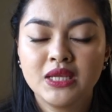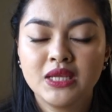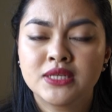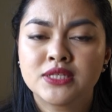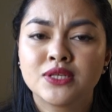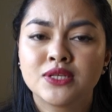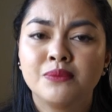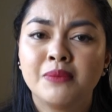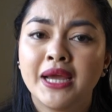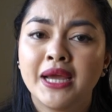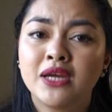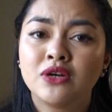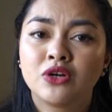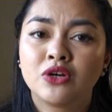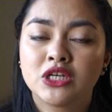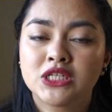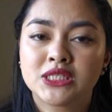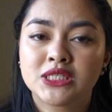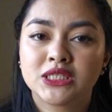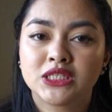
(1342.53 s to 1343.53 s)
So my
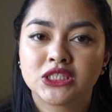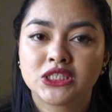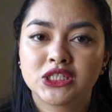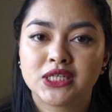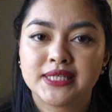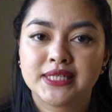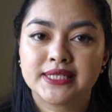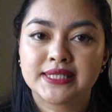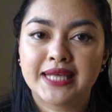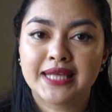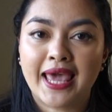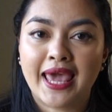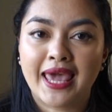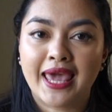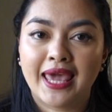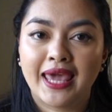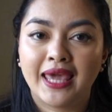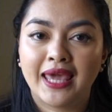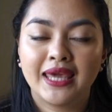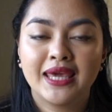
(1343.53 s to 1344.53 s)
cross stitch is
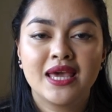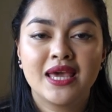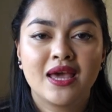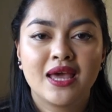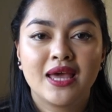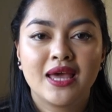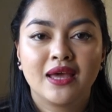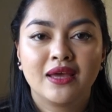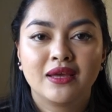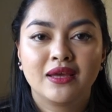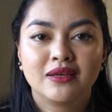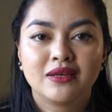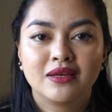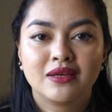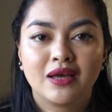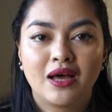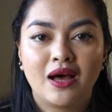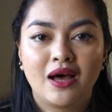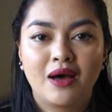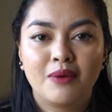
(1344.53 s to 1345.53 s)
a
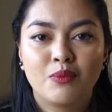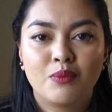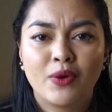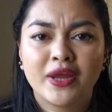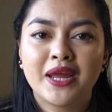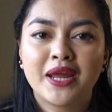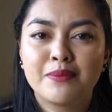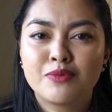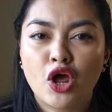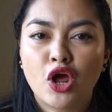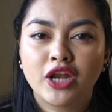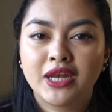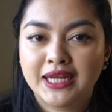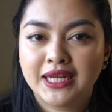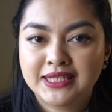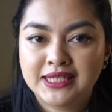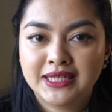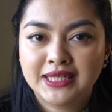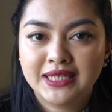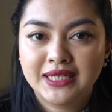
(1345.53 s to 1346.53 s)
when I'm not
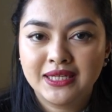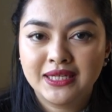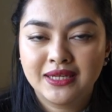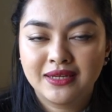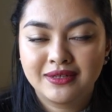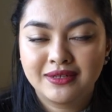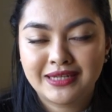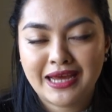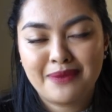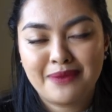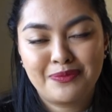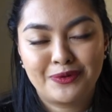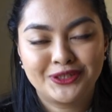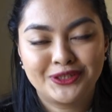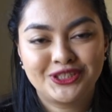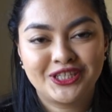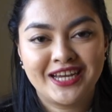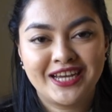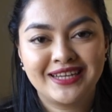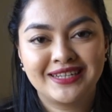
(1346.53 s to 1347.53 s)
knitting type
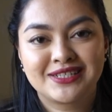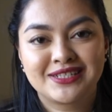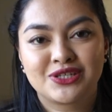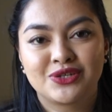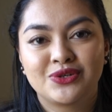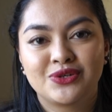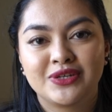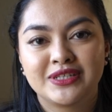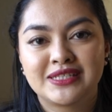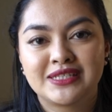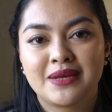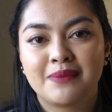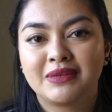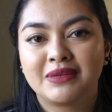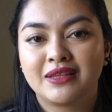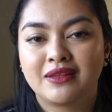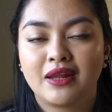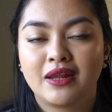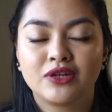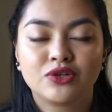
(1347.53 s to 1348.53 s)
project. So it's
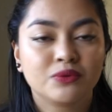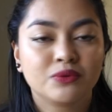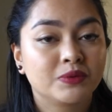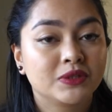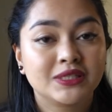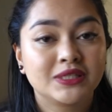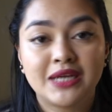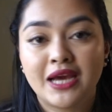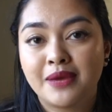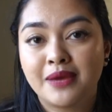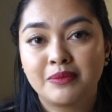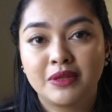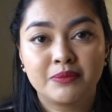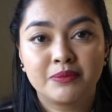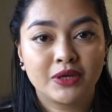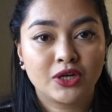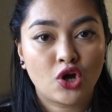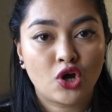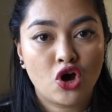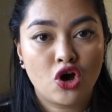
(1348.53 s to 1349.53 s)
something that I don't put a time
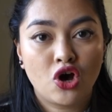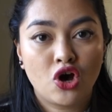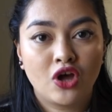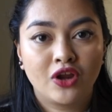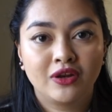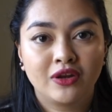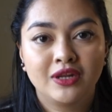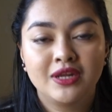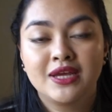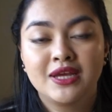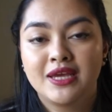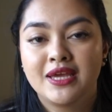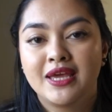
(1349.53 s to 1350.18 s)
limit on.